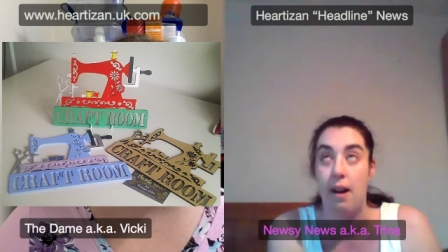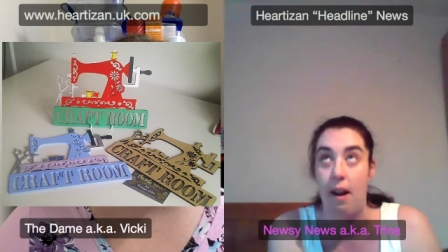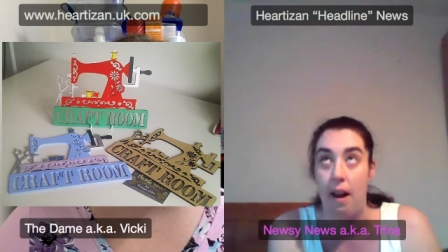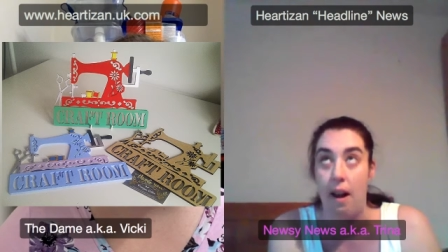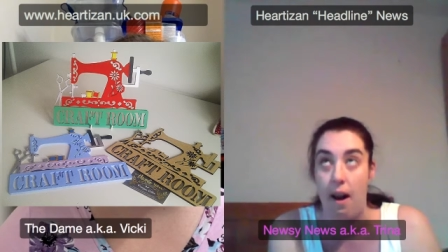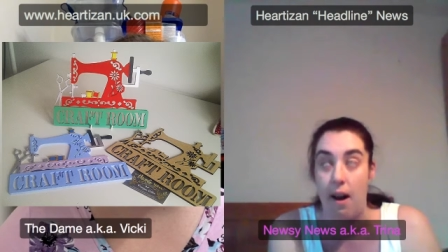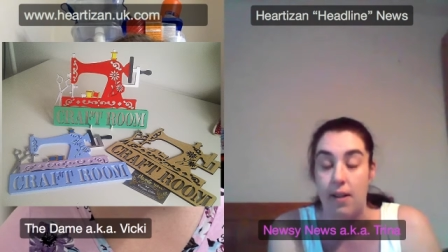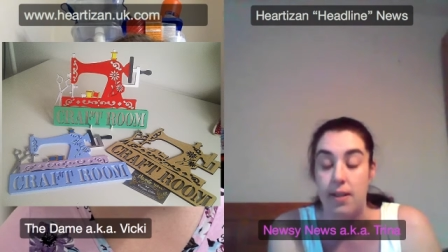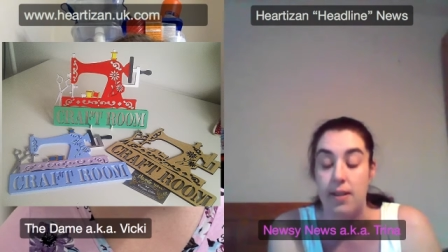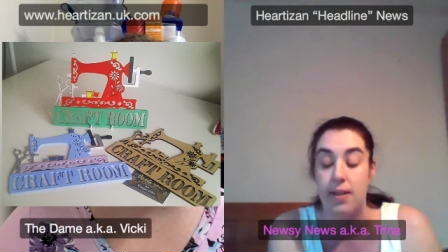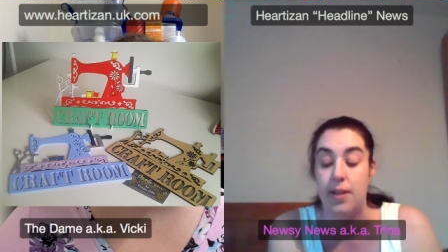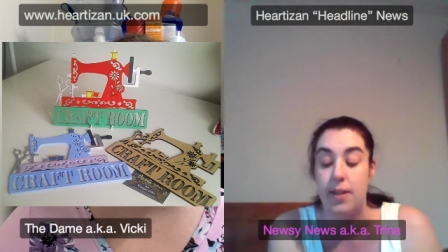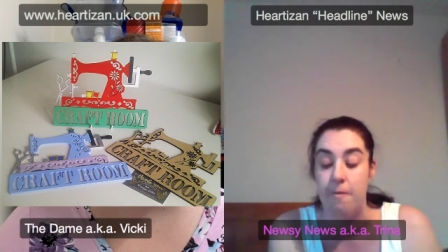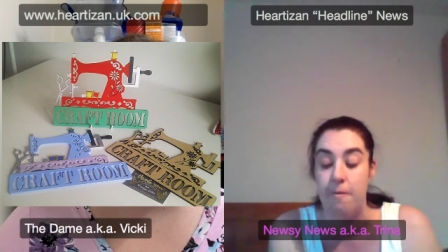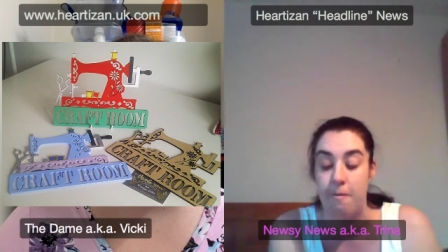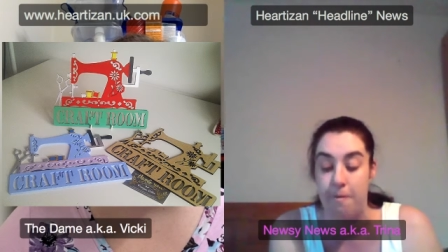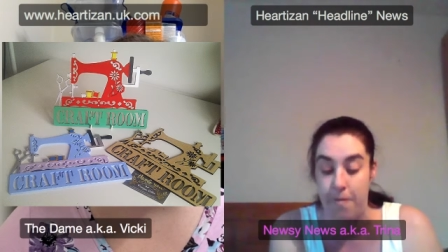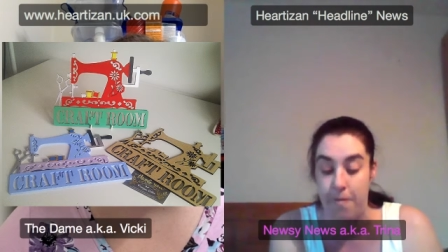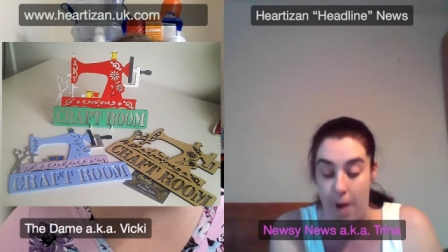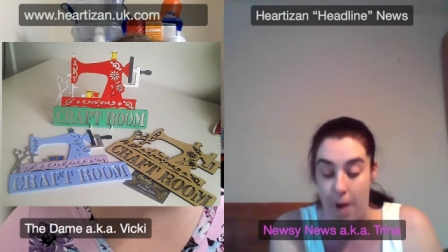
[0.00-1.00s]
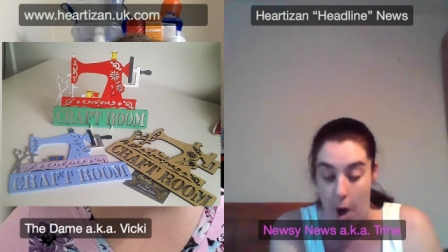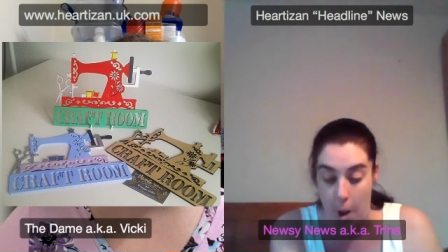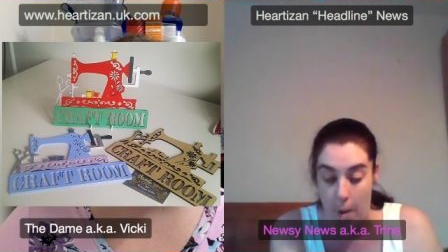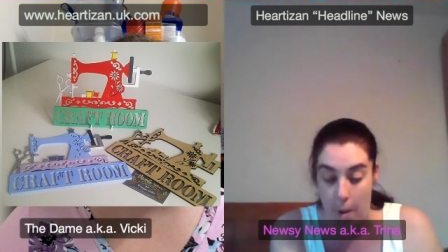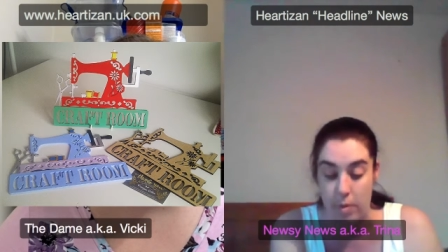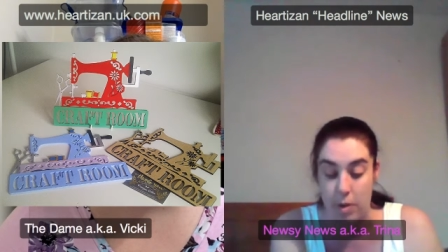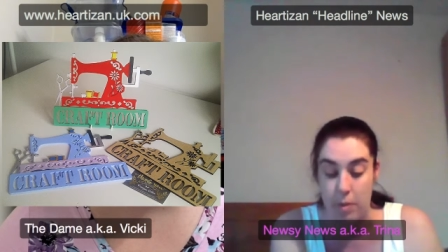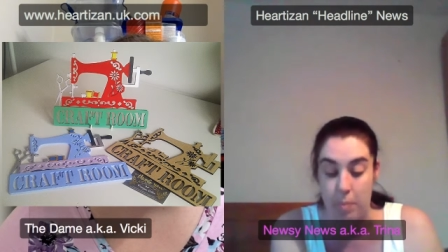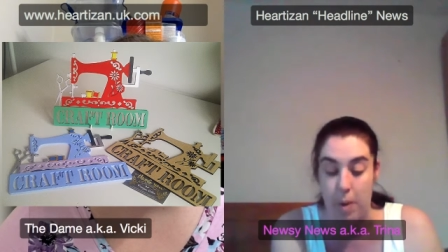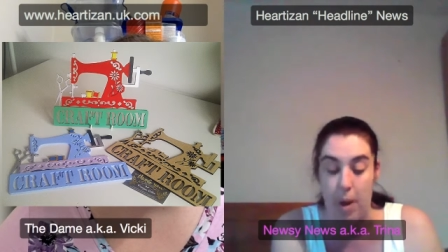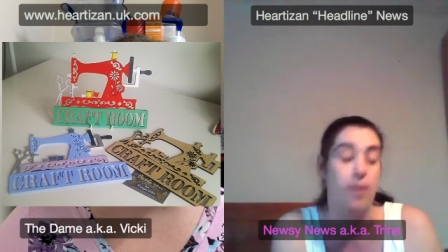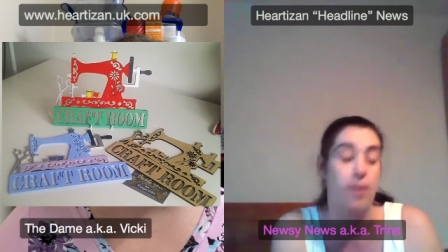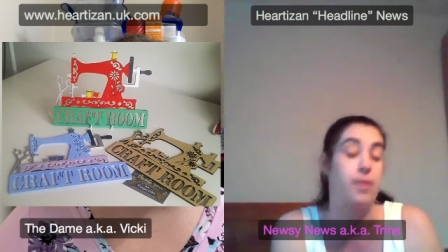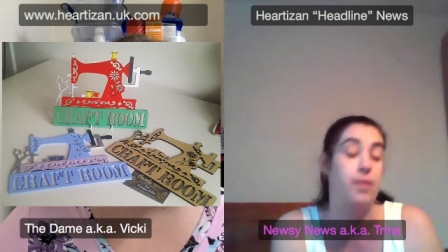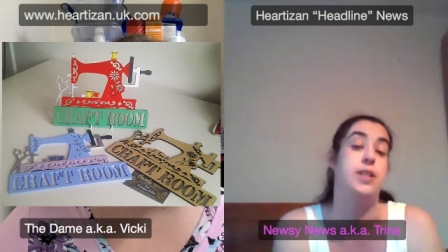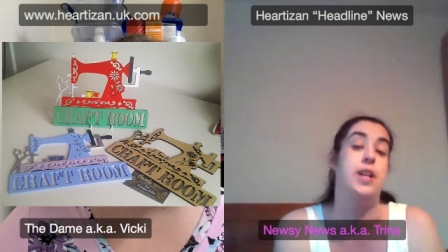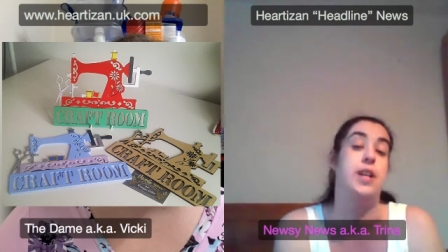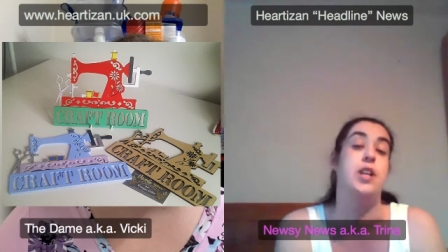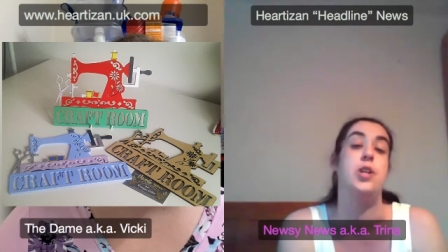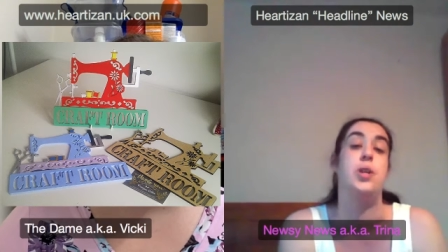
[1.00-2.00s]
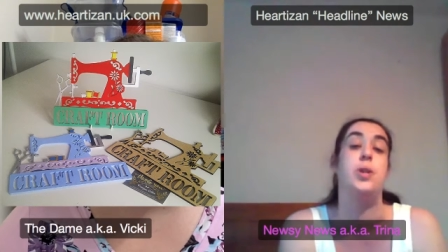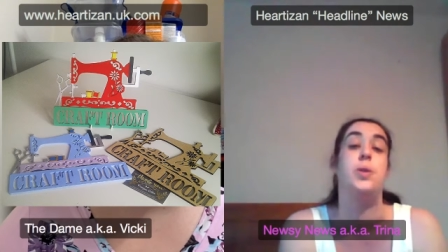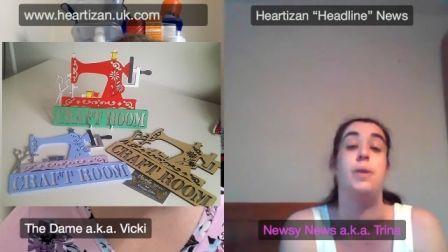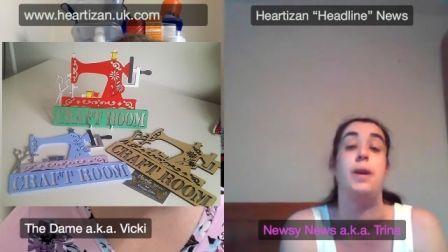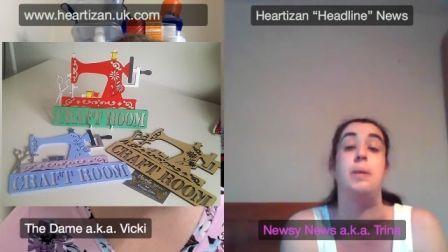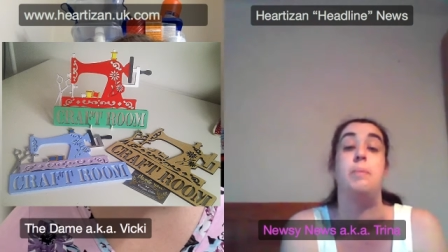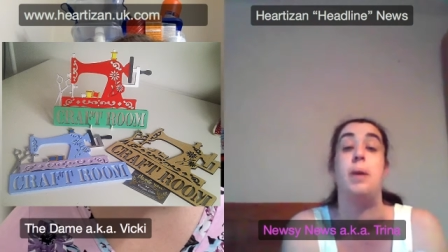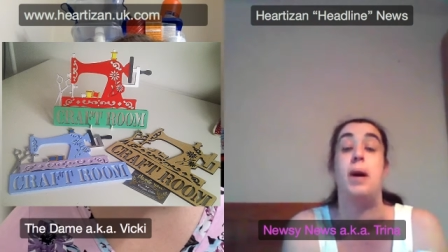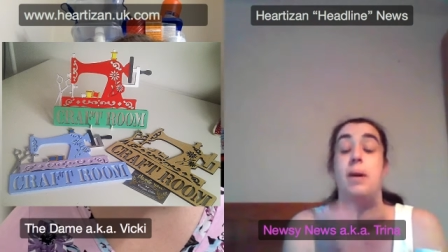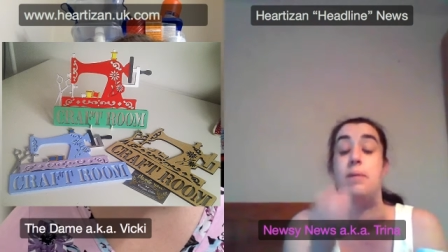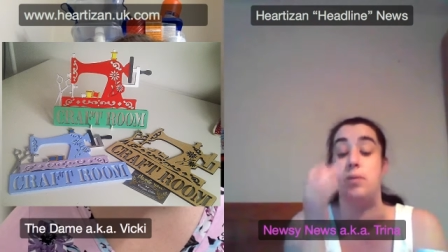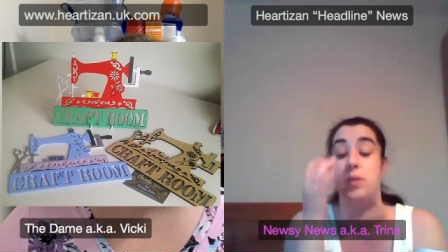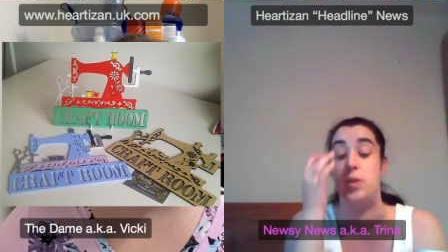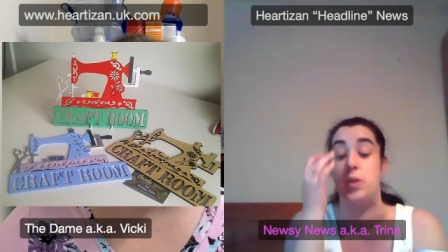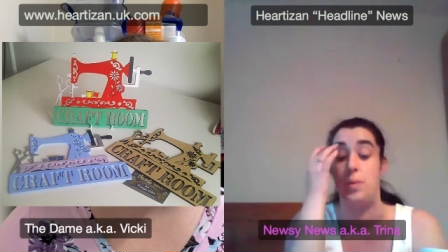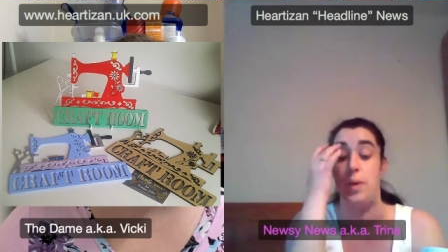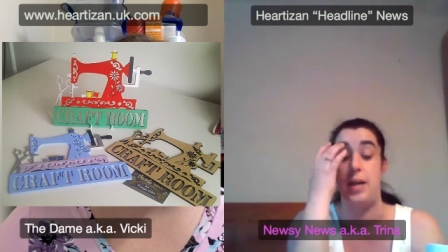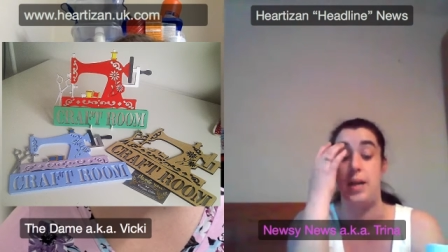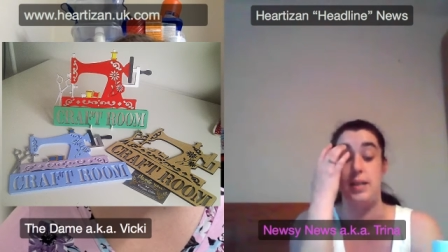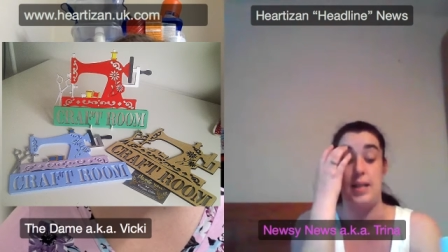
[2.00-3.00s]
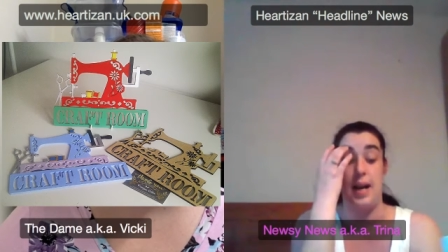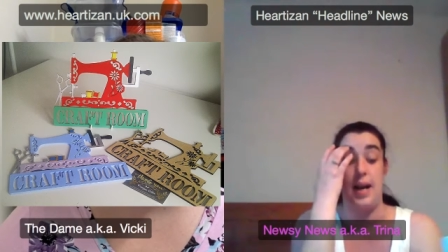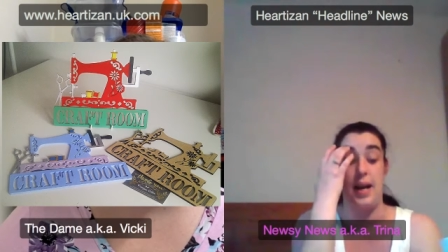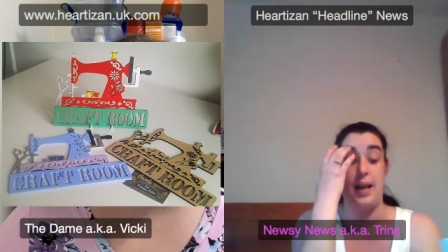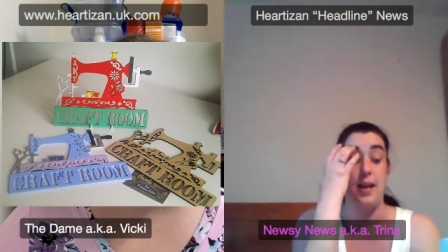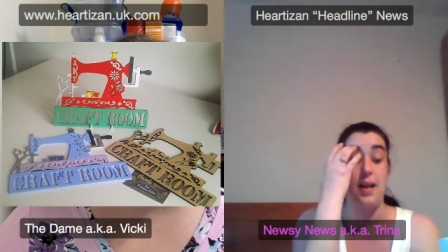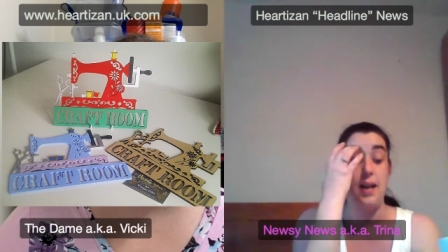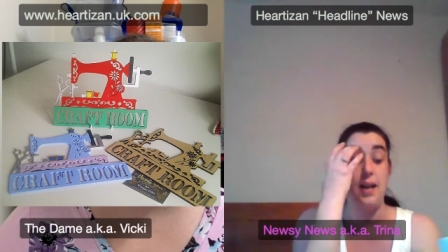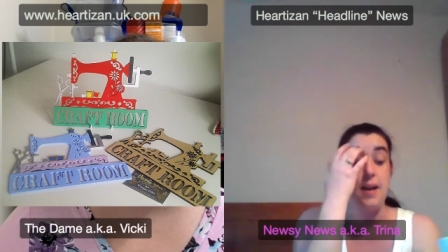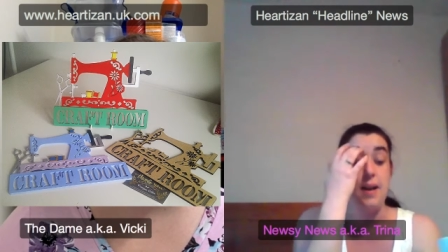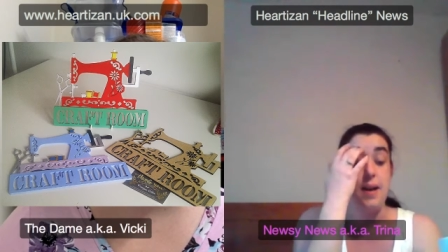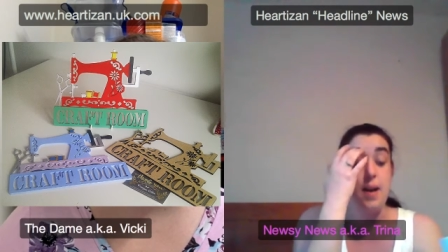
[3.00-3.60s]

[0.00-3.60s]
class confirmed postage at £3.20.